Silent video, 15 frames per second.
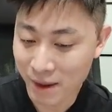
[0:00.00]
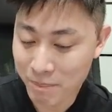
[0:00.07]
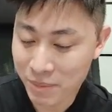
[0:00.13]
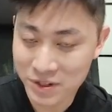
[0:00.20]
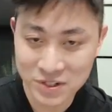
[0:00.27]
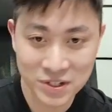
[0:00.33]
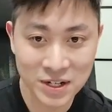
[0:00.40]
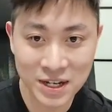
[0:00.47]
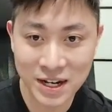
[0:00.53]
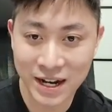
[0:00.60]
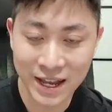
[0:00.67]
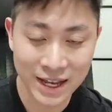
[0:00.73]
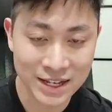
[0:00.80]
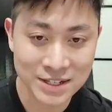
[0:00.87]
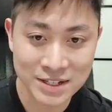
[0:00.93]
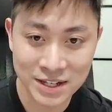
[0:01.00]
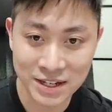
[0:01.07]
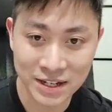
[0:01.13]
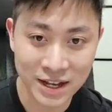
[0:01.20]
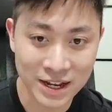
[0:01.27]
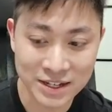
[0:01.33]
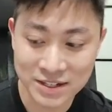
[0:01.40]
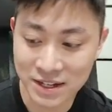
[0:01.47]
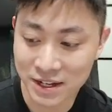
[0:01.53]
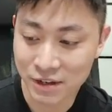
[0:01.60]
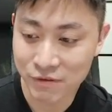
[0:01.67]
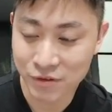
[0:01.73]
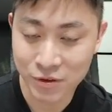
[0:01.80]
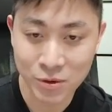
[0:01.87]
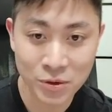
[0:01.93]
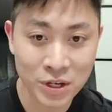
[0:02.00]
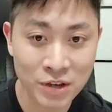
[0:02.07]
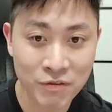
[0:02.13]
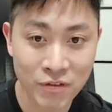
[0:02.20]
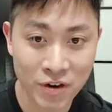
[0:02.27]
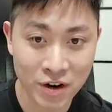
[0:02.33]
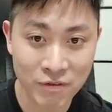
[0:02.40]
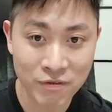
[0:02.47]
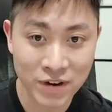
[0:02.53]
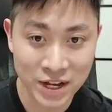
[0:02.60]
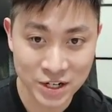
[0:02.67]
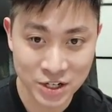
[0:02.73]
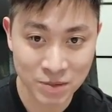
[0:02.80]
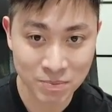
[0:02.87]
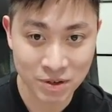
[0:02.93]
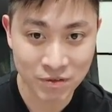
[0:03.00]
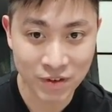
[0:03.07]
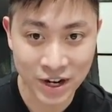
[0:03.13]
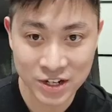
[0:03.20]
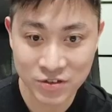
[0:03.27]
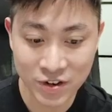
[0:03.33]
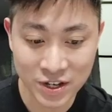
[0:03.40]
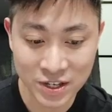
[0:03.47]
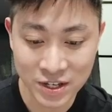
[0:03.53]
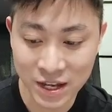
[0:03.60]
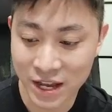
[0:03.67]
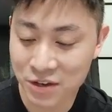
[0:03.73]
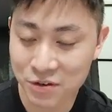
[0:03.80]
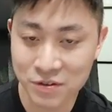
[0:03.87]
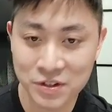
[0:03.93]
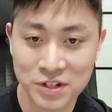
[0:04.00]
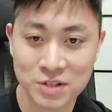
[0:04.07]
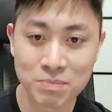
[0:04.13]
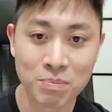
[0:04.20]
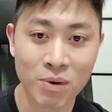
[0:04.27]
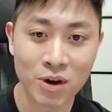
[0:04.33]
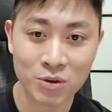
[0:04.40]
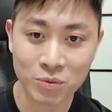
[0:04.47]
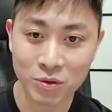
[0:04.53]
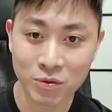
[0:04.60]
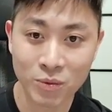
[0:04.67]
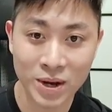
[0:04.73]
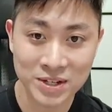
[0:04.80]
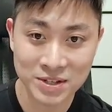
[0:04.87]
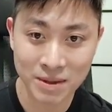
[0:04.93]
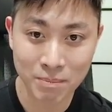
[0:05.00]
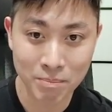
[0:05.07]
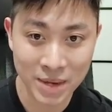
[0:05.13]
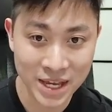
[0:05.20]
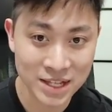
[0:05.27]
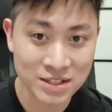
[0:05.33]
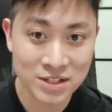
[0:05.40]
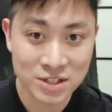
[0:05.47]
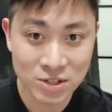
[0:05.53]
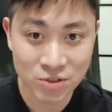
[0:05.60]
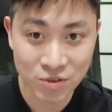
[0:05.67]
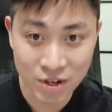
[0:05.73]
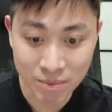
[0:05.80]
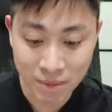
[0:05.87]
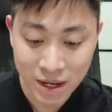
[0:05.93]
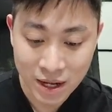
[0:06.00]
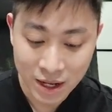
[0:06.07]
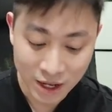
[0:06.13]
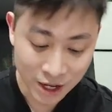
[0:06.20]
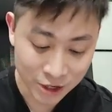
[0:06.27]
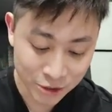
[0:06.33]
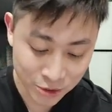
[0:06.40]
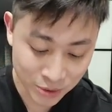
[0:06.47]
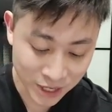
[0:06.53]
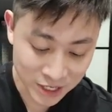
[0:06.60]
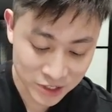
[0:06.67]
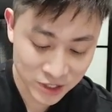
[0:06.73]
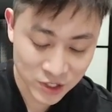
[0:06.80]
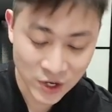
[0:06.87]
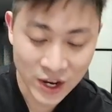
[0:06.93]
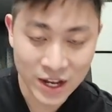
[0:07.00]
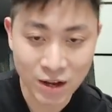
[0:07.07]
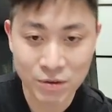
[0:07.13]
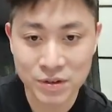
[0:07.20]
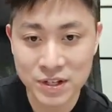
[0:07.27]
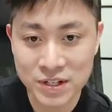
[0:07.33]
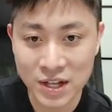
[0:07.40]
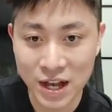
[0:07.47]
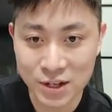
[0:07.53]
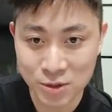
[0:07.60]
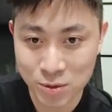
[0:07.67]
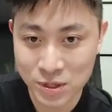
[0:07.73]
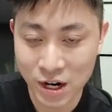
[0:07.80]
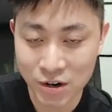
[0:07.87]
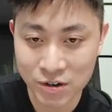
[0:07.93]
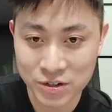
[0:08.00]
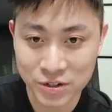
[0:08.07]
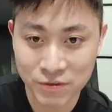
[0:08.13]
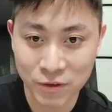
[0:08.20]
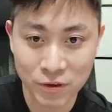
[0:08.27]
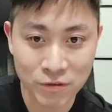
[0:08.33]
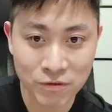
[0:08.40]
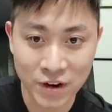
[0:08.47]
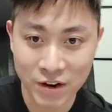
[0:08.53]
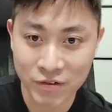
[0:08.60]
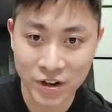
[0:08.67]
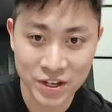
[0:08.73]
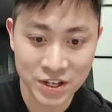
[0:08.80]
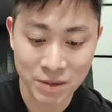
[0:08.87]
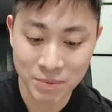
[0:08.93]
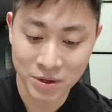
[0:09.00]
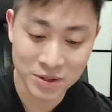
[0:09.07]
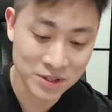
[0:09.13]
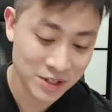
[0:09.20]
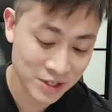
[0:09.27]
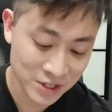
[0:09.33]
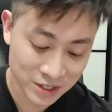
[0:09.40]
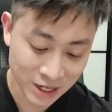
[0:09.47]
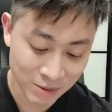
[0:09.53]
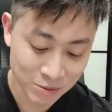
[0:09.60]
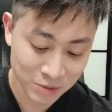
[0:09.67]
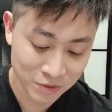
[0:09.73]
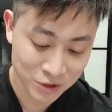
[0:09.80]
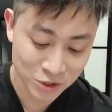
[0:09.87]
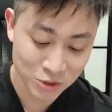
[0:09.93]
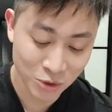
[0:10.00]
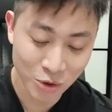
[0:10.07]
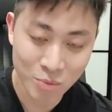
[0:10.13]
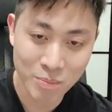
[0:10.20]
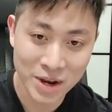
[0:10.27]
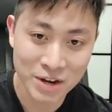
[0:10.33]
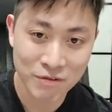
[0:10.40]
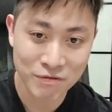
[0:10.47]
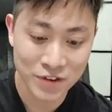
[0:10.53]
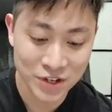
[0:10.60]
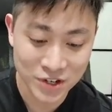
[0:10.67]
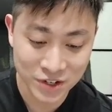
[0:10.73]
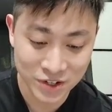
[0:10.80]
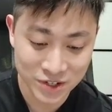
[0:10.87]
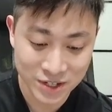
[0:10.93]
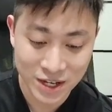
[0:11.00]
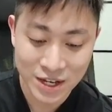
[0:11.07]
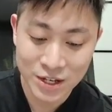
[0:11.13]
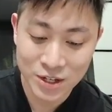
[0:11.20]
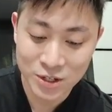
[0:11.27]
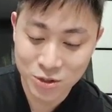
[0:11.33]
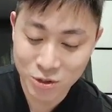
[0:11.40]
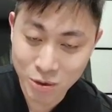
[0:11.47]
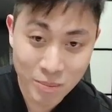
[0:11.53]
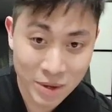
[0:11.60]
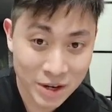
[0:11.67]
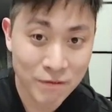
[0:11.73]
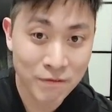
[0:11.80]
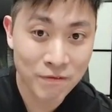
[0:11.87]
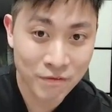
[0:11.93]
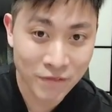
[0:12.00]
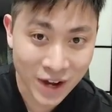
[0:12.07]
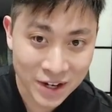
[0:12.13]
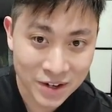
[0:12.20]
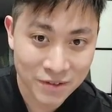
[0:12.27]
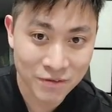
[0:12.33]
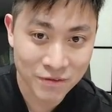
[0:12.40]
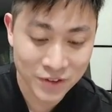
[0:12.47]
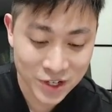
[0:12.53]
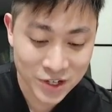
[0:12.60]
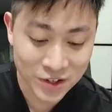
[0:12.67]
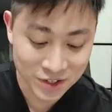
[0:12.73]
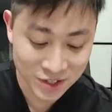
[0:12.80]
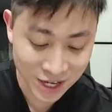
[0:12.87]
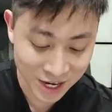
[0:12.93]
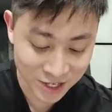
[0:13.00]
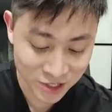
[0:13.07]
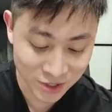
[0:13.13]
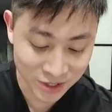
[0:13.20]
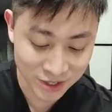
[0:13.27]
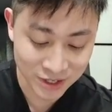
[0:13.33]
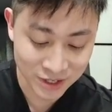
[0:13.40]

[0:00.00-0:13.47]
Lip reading: Personally, like I said guys, if you're looking for a flagship device right here and you're just bored with what's the mainstream, you should actually check out this Asus ROG Phone 5 right here, because it just comes with so many features, so many fun features actually,